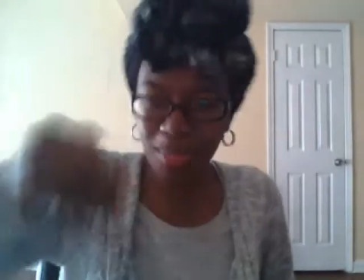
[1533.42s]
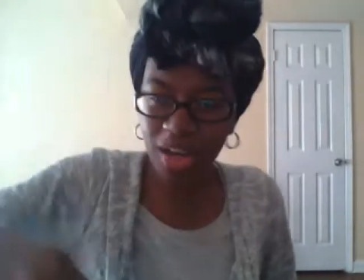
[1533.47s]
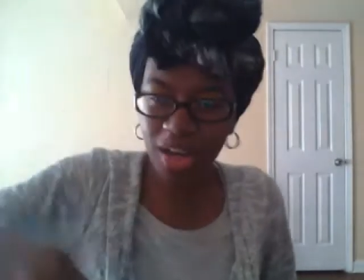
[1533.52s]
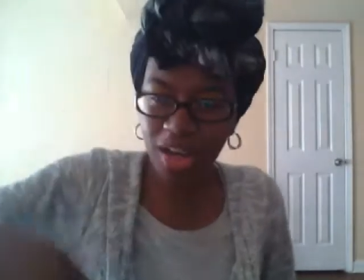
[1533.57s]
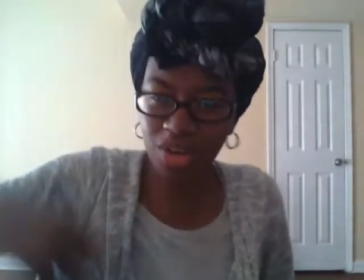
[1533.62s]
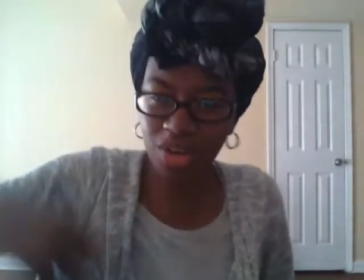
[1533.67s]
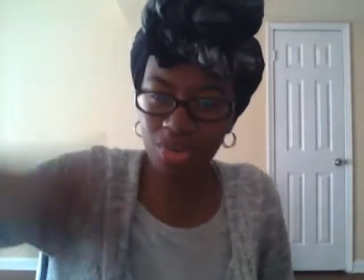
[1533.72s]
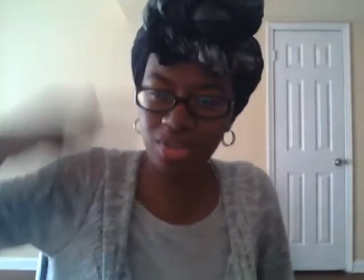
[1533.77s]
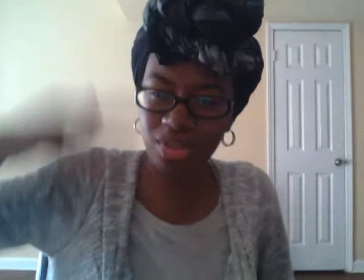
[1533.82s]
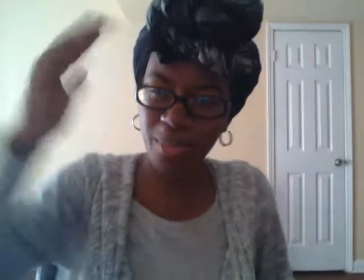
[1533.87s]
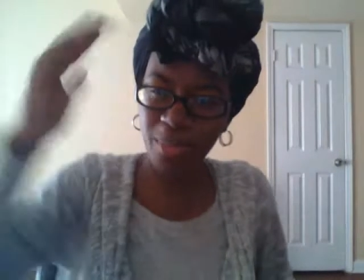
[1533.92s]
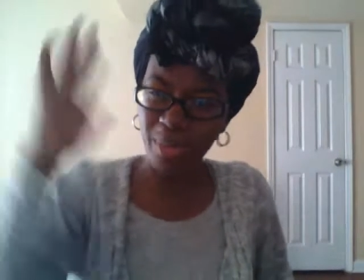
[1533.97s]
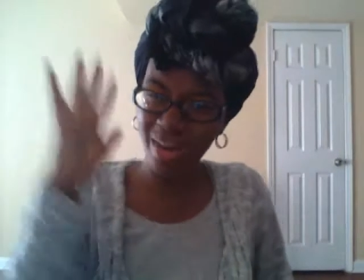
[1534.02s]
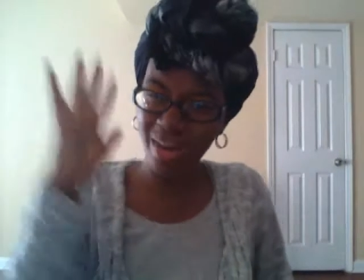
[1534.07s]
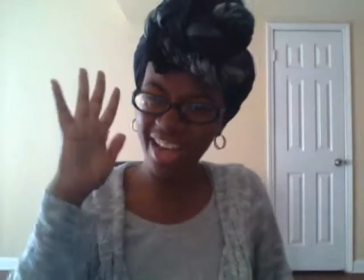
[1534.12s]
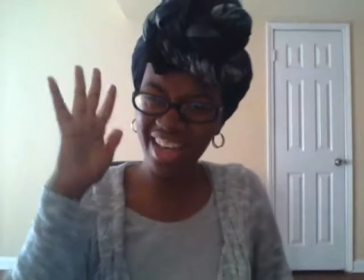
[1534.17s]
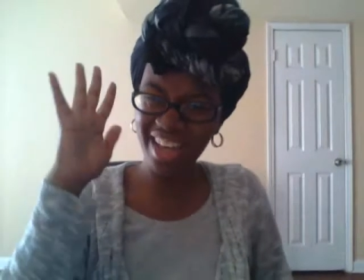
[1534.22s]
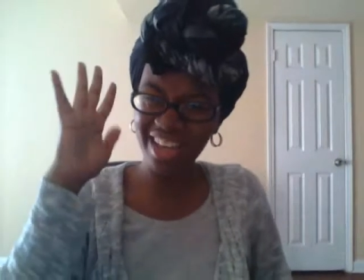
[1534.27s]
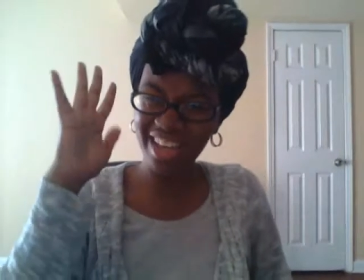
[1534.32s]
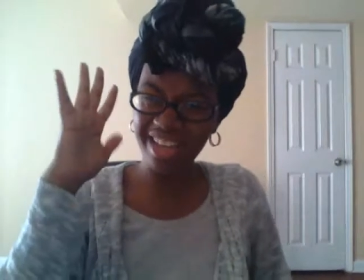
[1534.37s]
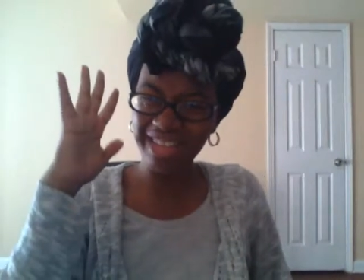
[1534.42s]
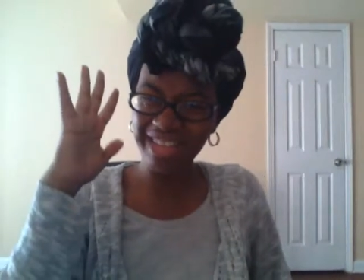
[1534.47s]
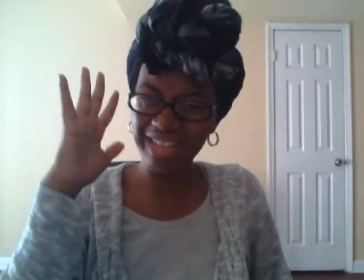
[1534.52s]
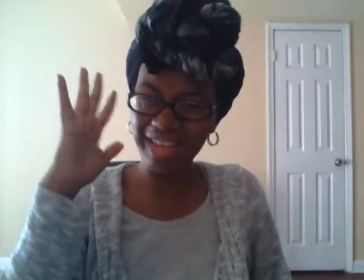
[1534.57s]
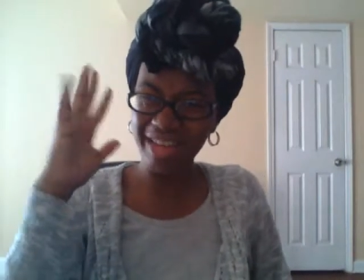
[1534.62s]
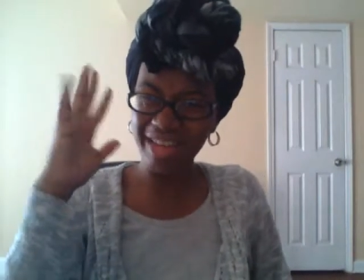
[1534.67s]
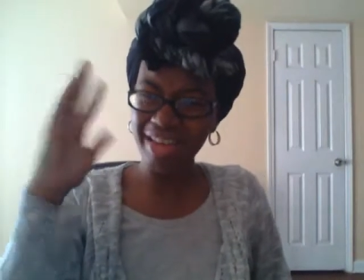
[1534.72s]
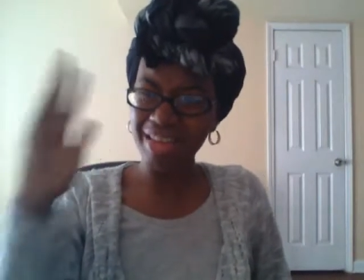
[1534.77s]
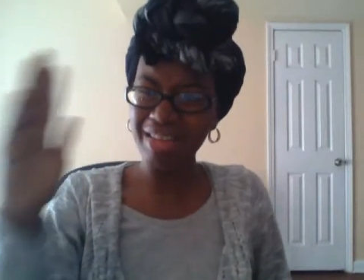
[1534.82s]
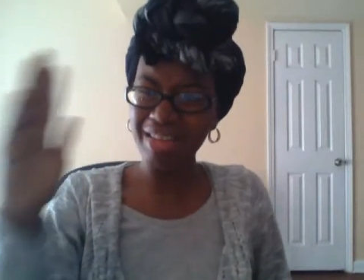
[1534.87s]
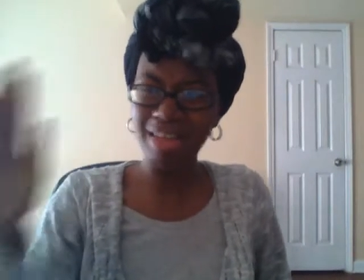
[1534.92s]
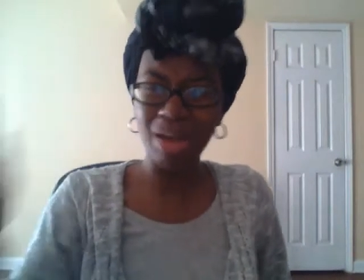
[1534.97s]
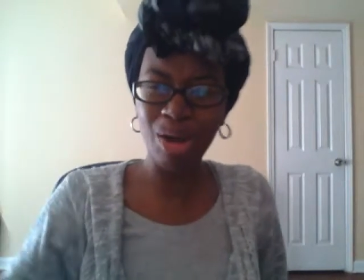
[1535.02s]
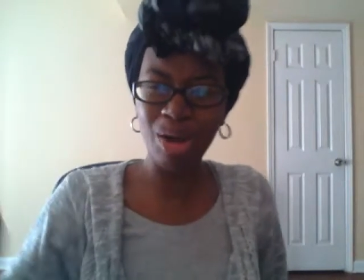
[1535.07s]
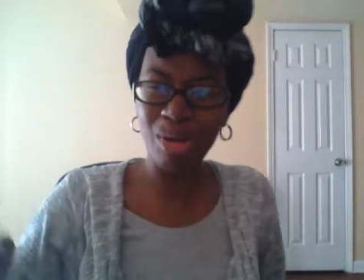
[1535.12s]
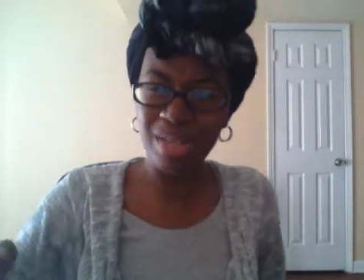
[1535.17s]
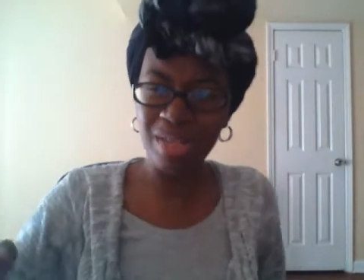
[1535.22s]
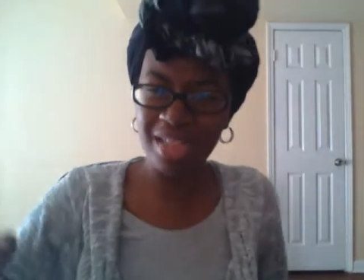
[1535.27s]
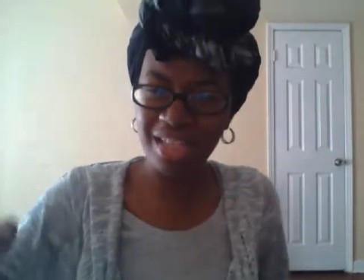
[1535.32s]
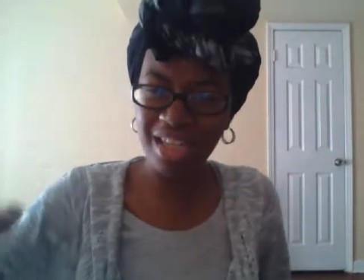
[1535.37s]
married, you surprised that
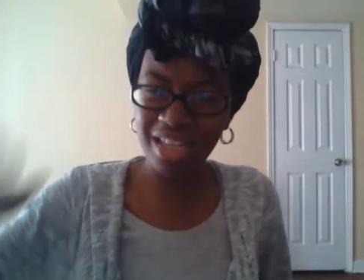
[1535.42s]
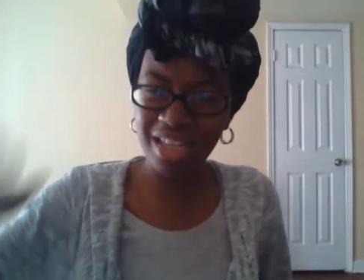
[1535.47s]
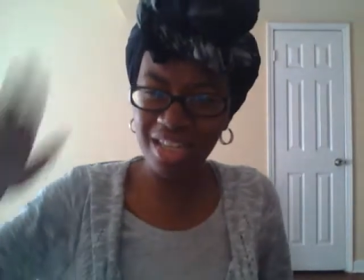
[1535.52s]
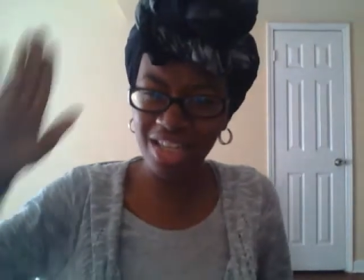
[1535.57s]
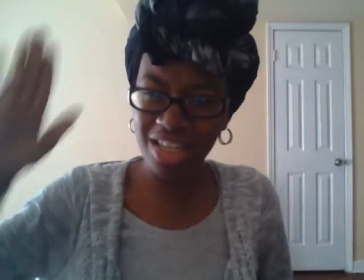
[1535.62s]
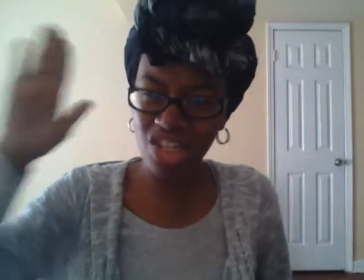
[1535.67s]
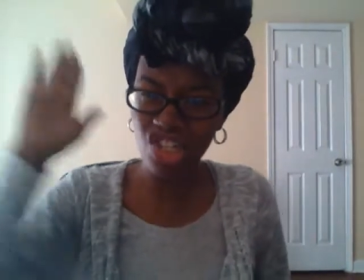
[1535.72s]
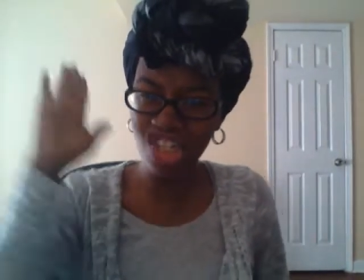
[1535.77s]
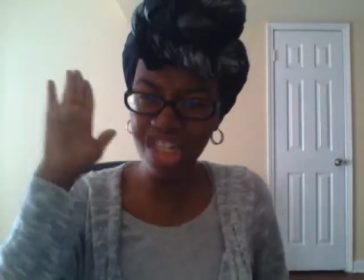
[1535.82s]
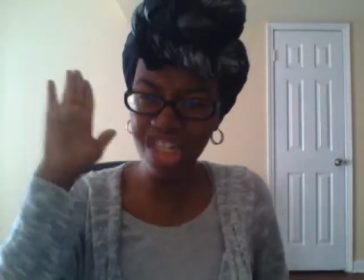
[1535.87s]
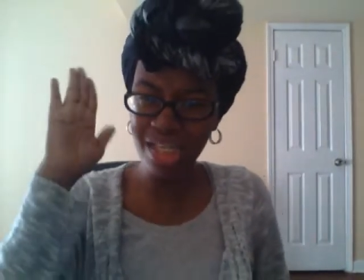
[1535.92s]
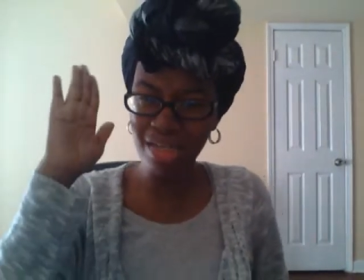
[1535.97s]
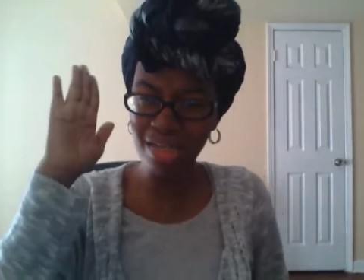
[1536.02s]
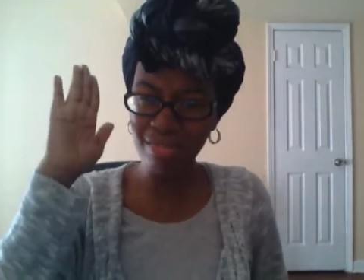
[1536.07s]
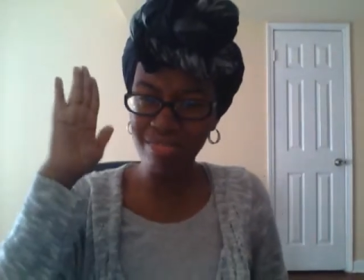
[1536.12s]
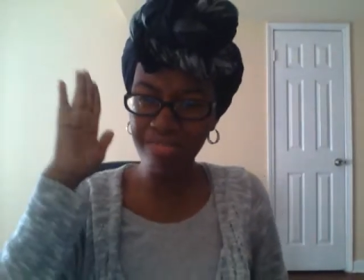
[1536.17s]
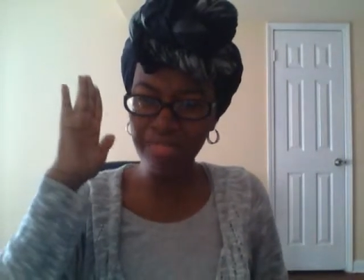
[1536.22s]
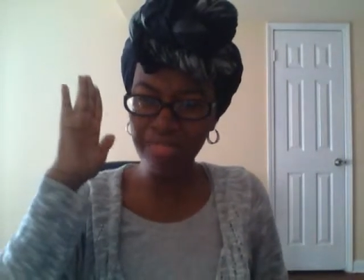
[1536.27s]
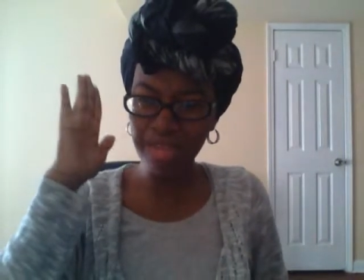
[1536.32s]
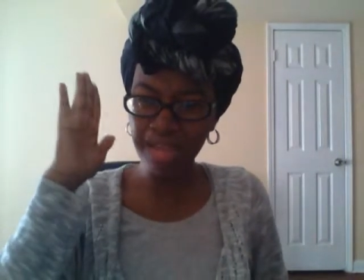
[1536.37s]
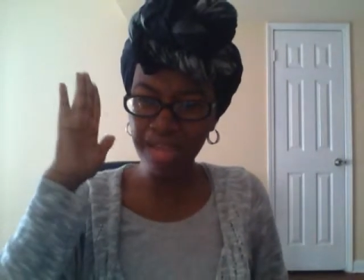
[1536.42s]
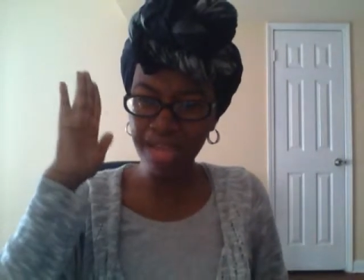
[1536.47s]
all of a sudden he cheating.